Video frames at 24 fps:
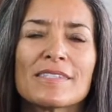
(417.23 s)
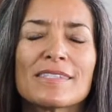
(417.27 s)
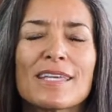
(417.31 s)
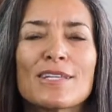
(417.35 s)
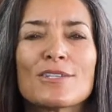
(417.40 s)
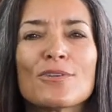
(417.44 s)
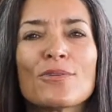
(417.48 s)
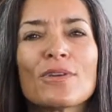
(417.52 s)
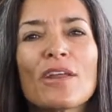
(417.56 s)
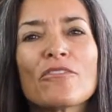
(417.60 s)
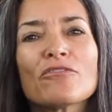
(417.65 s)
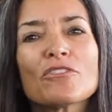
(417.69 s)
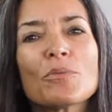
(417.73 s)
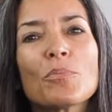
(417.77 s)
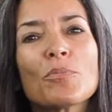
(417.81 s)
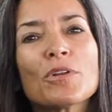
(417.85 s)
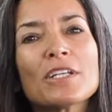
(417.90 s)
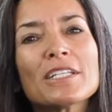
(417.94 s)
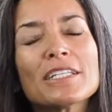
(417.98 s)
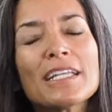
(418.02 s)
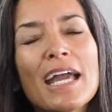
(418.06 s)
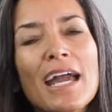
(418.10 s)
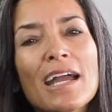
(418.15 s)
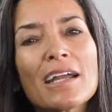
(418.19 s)
they don't have to
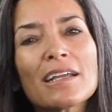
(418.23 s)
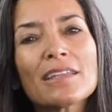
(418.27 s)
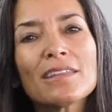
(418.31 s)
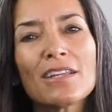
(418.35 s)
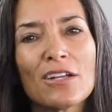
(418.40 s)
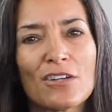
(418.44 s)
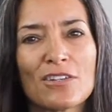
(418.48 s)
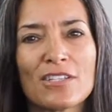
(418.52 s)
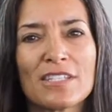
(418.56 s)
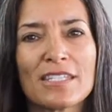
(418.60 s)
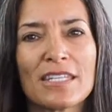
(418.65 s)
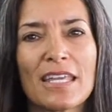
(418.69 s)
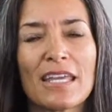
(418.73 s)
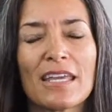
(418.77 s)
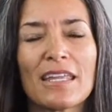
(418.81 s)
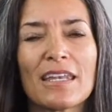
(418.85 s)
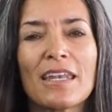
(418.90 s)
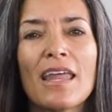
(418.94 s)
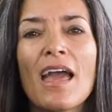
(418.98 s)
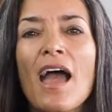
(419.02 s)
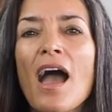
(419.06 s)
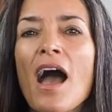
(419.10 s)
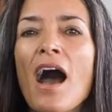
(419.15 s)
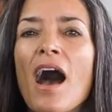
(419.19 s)
protect their skin.